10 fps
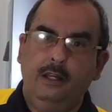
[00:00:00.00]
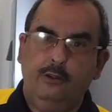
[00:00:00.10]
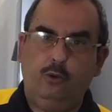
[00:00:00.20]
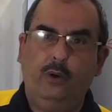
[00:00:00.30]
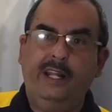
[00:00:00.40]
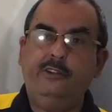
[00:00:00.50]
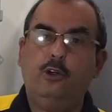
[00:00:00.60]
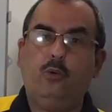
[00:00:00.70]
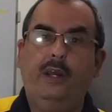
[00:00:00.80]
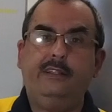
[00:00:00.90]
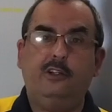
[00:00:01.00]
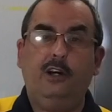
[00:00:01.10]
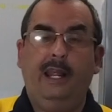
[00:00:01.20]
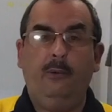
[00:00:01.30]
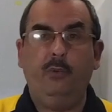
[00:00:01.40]
to integrate their
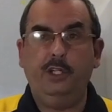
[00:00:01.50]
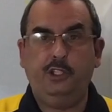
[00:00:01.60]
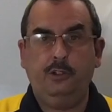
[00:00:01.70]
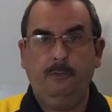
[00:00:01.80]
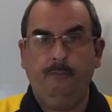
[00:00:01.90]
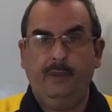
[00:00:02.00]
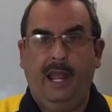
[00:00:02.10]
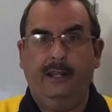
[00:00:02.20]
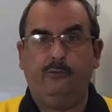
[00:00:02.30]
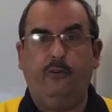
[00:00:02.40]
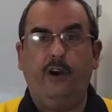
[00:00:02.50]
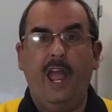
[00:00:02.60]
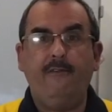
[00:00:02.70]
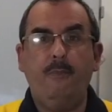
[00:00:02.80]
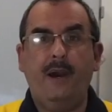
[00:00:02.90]
language and for
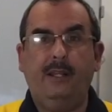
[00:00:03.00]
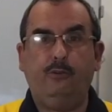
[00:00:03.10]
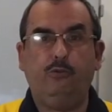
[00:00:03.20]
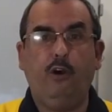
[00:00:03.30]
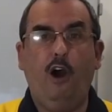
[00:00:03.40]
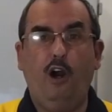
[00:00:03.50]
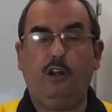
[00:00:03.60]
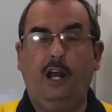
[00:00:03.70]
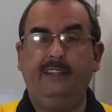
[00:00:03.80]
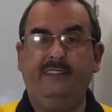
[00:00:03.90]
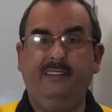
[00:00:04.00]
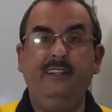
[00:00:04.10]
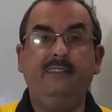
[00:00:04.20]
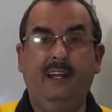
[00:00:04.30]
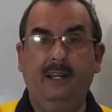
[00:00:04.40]
everybody to talk at the same
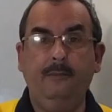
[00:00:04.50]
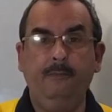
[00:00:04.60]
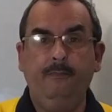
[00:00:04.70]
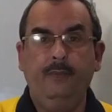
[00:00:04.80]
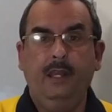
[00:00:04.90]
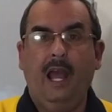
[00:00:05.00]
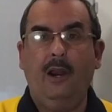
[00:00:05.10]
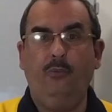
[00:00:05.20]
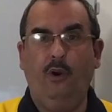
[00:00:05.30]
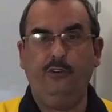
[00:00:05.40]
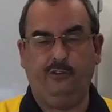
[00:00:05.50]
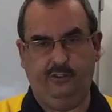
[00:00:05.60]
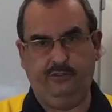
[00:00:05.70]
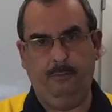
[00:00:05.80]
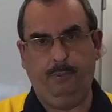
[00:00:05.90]
time and run your
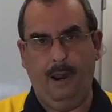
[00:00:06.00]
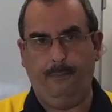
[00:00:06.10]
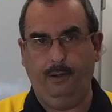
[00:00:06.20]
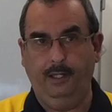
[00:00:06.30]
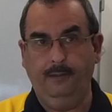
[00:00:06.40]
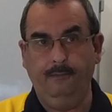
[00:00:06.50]
system properly.